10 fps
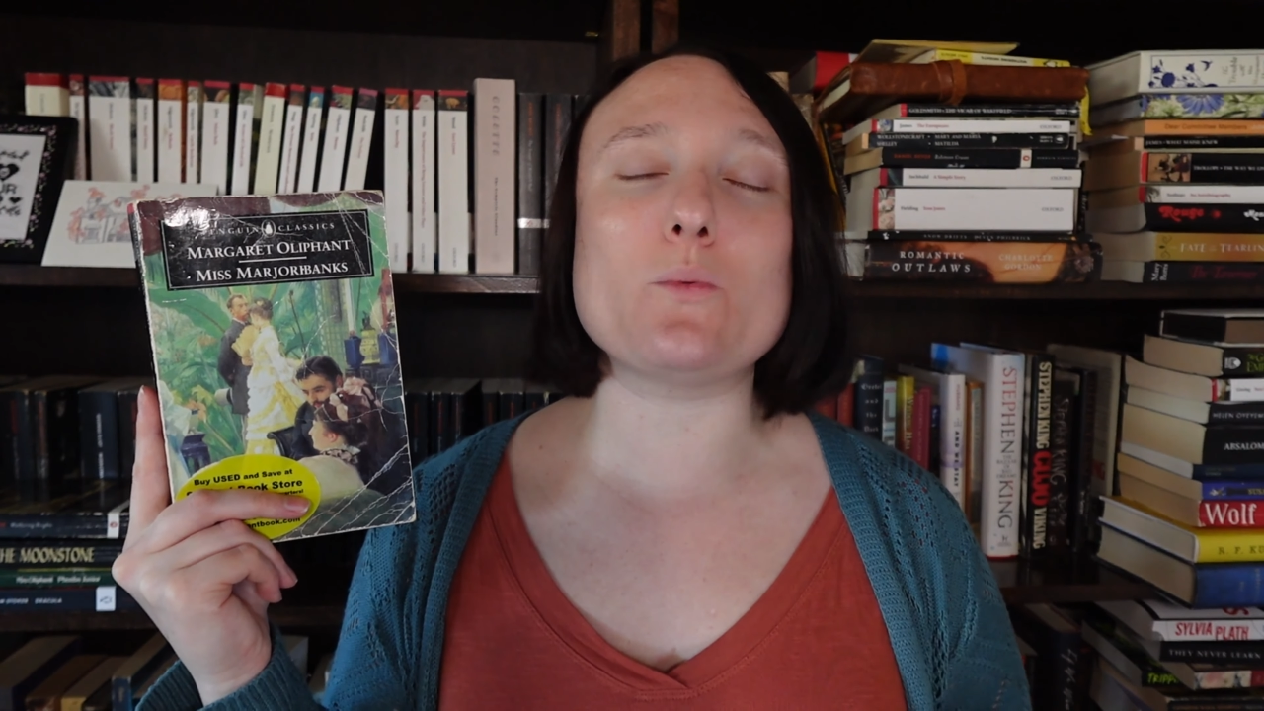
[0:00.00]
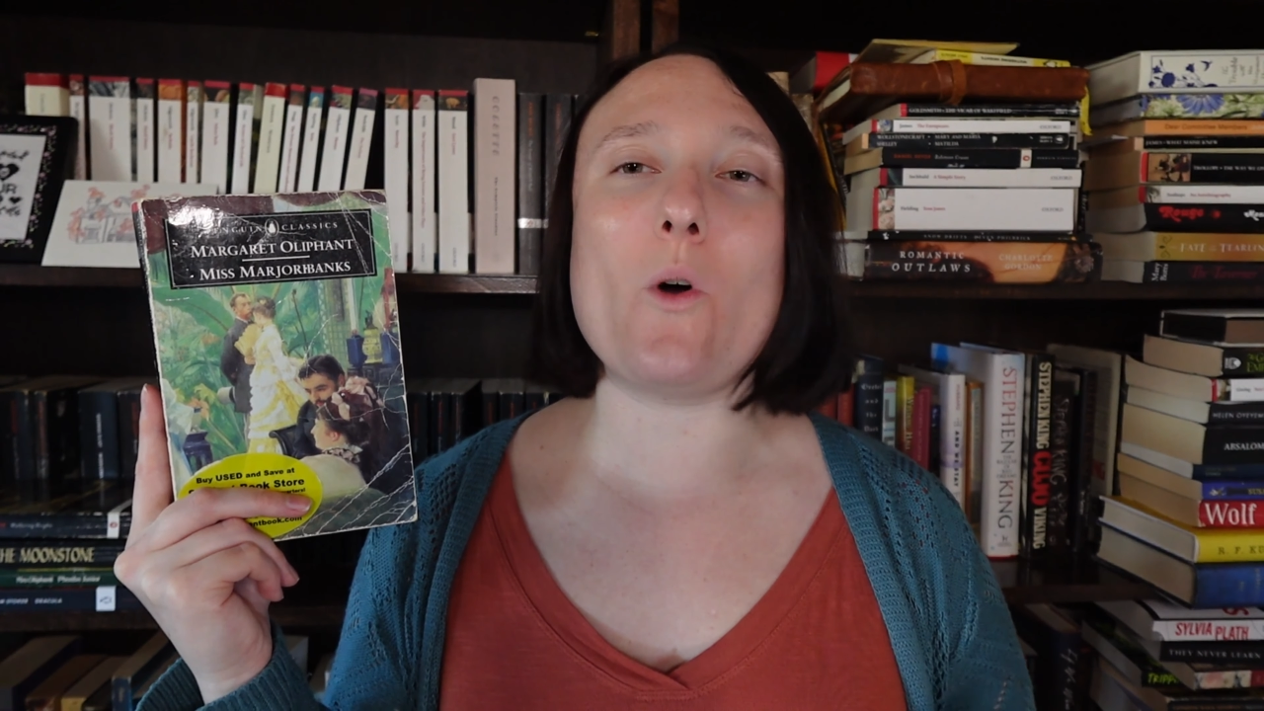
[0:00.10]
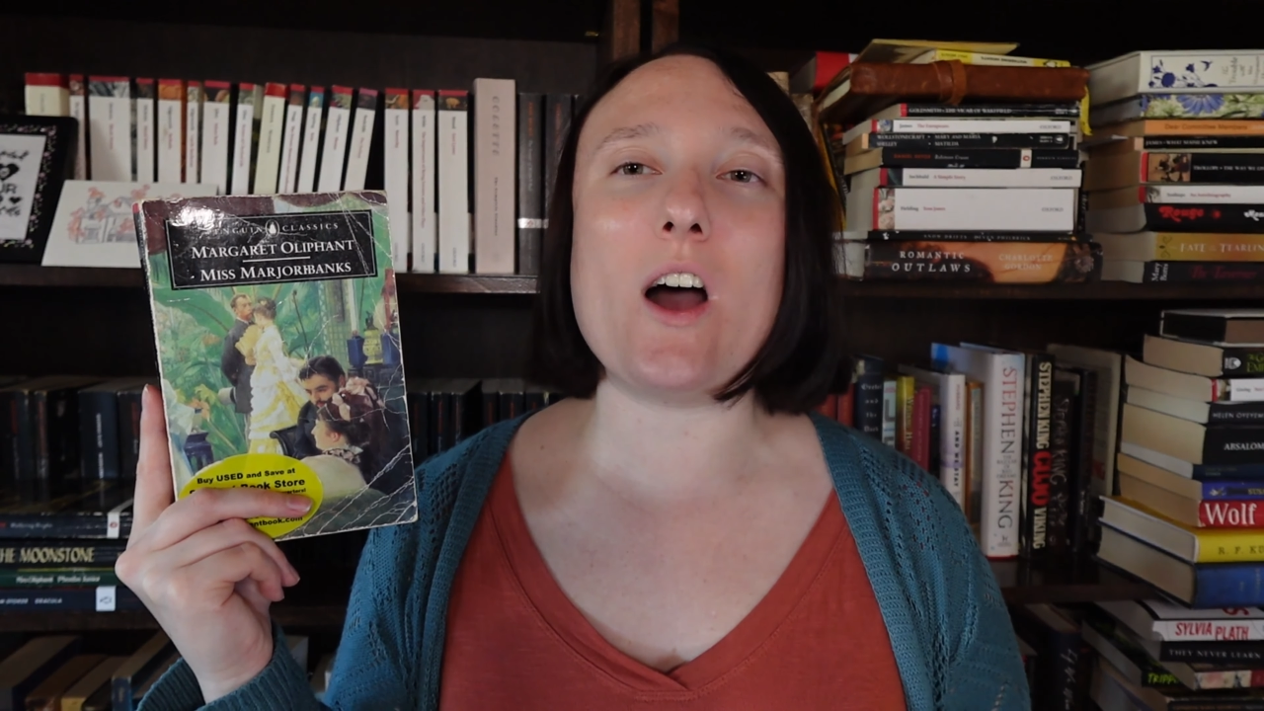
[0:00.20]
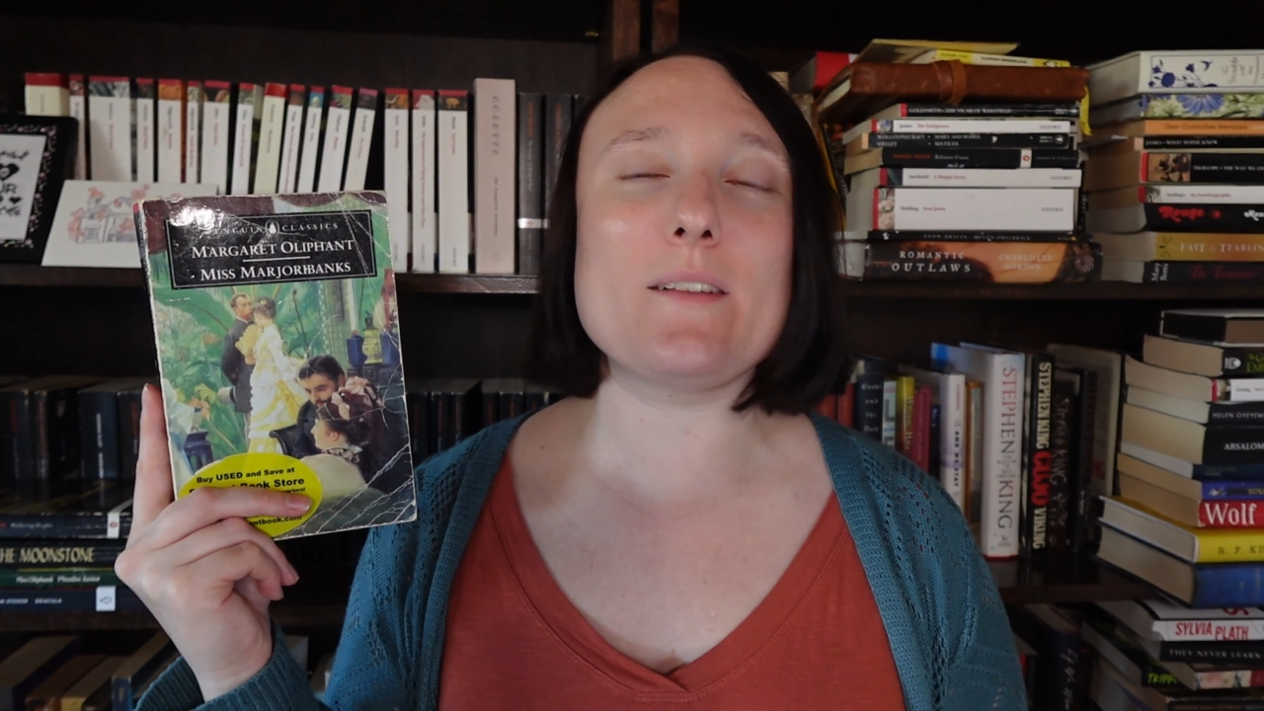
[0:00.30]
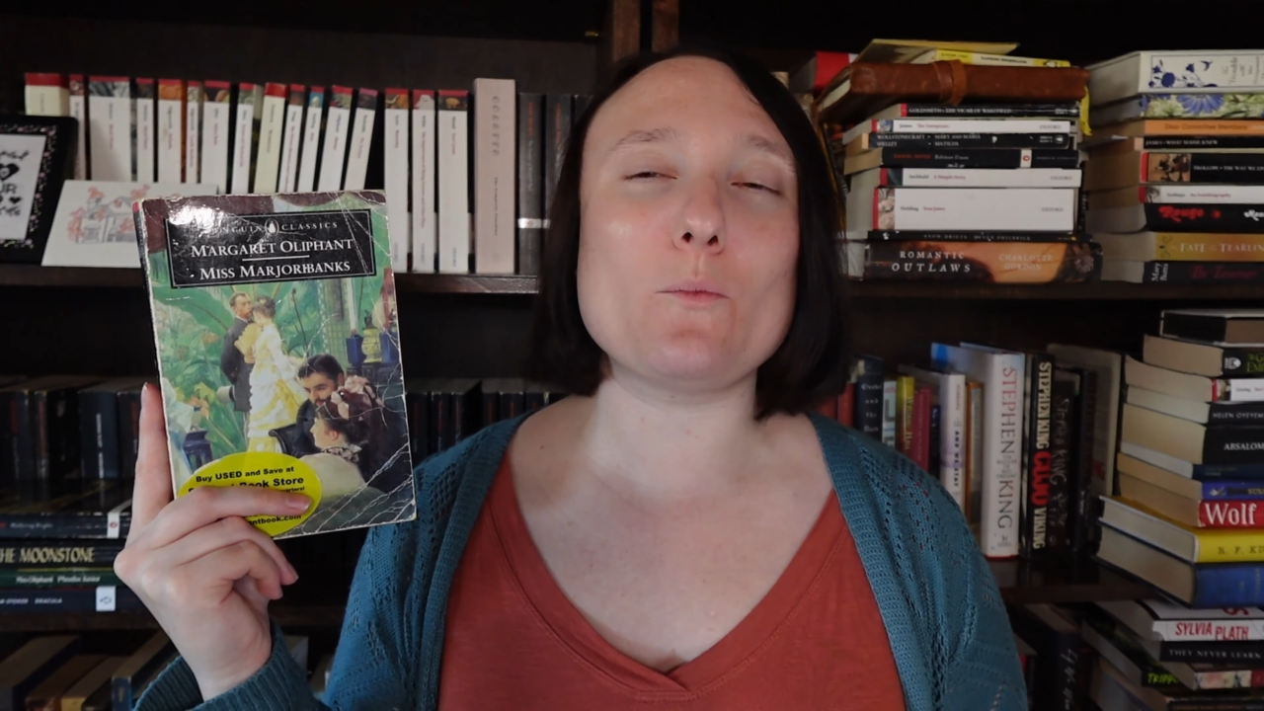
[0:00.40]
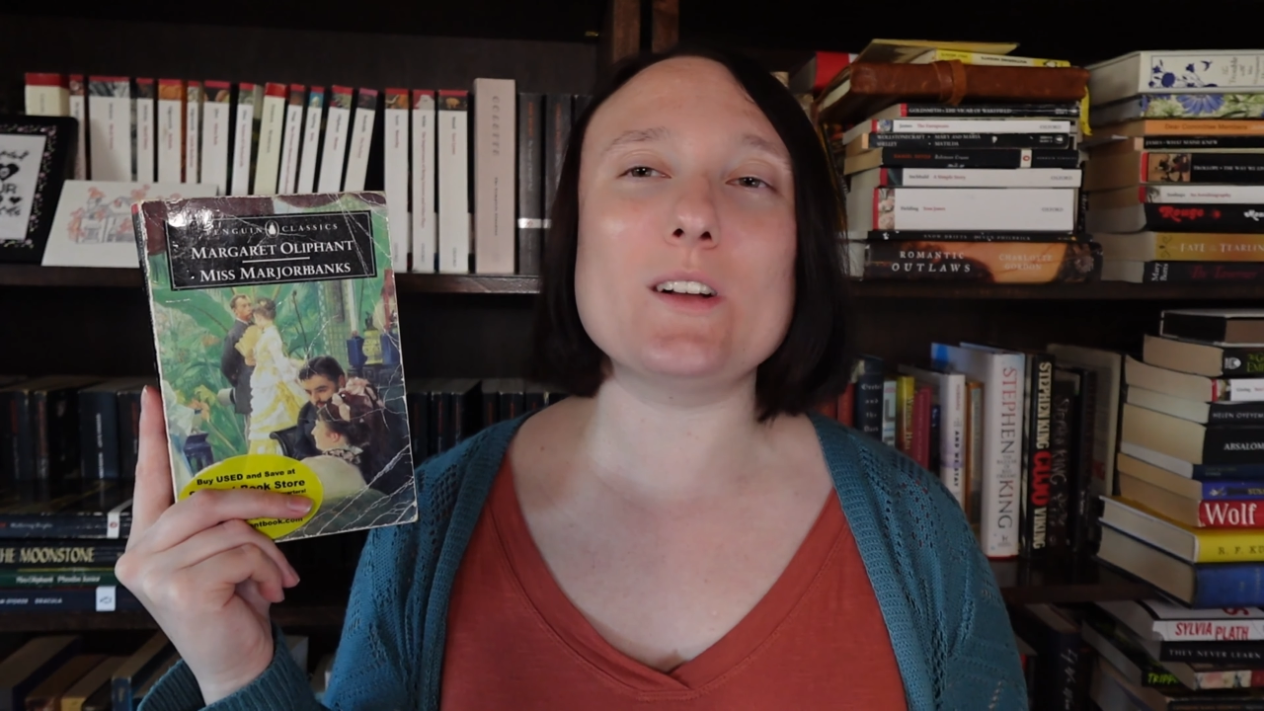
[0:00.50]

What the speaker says: want